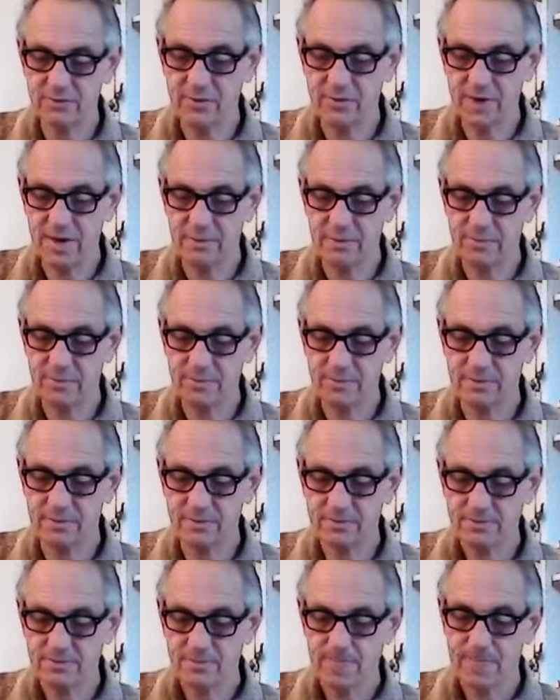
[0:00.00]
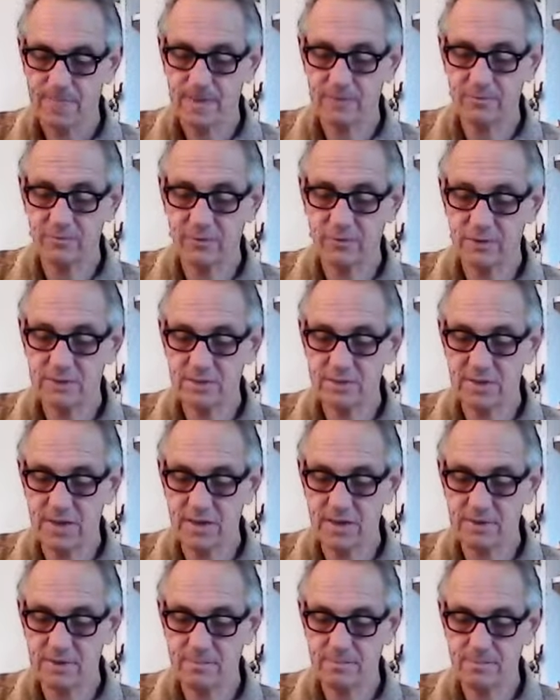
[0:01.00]
to happen, at what
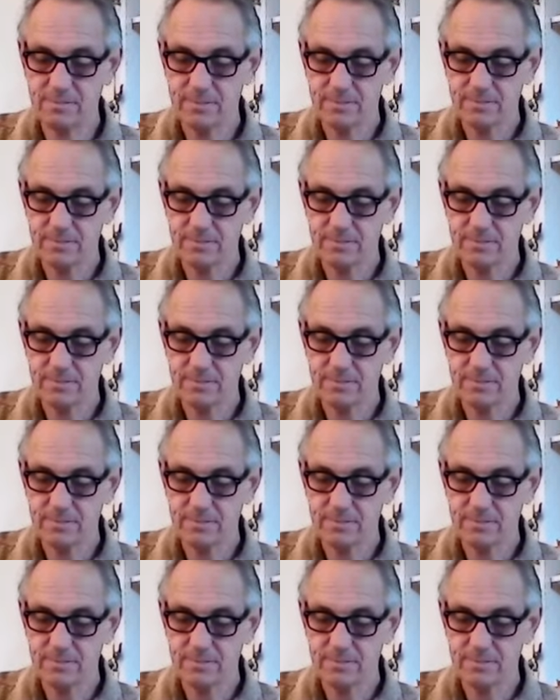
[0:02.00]
time.